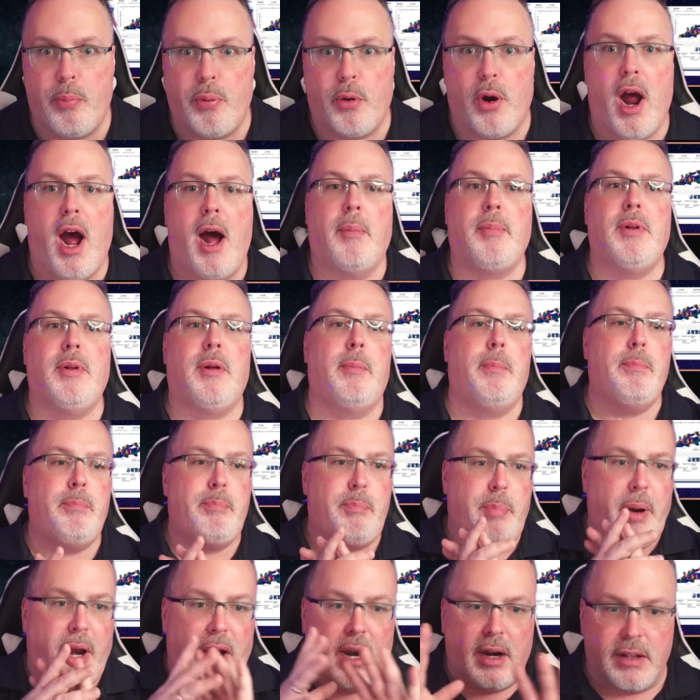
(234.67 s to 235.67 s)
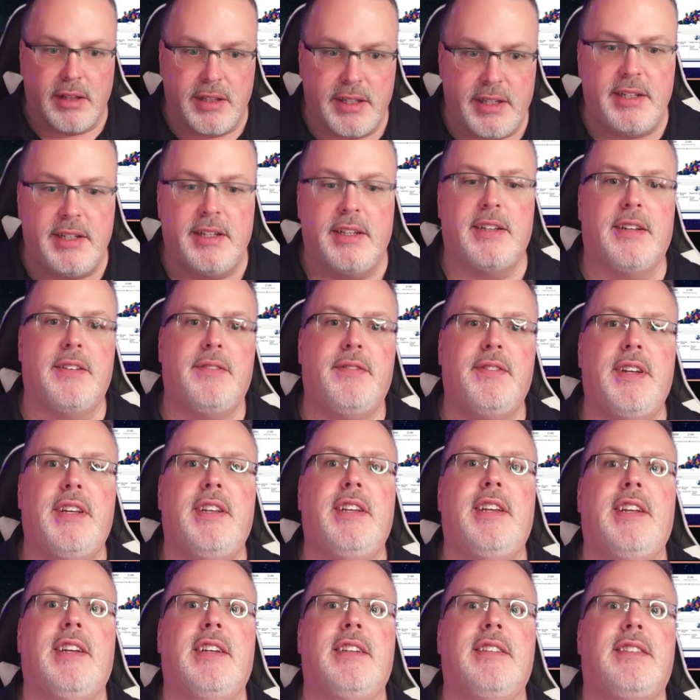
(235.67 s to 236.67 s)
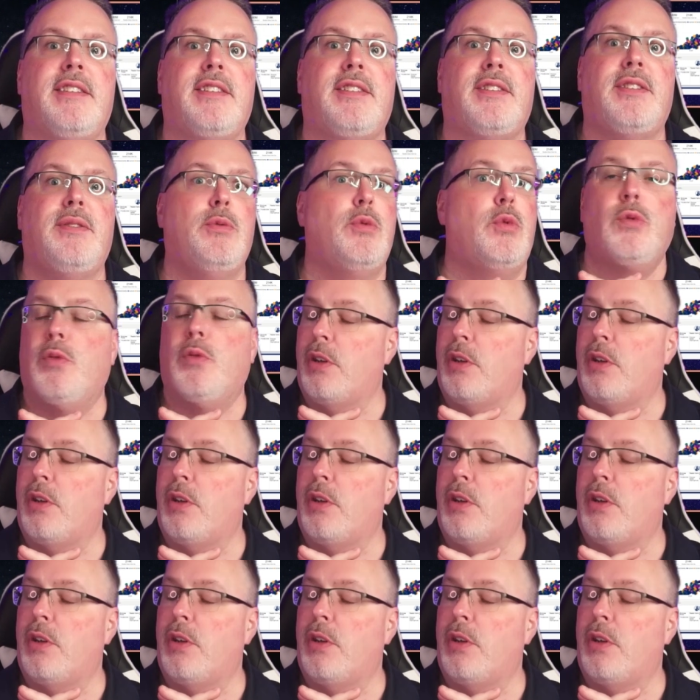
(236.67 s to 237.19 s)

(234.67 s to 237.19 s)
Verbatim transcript: problem, barely an inconvenience.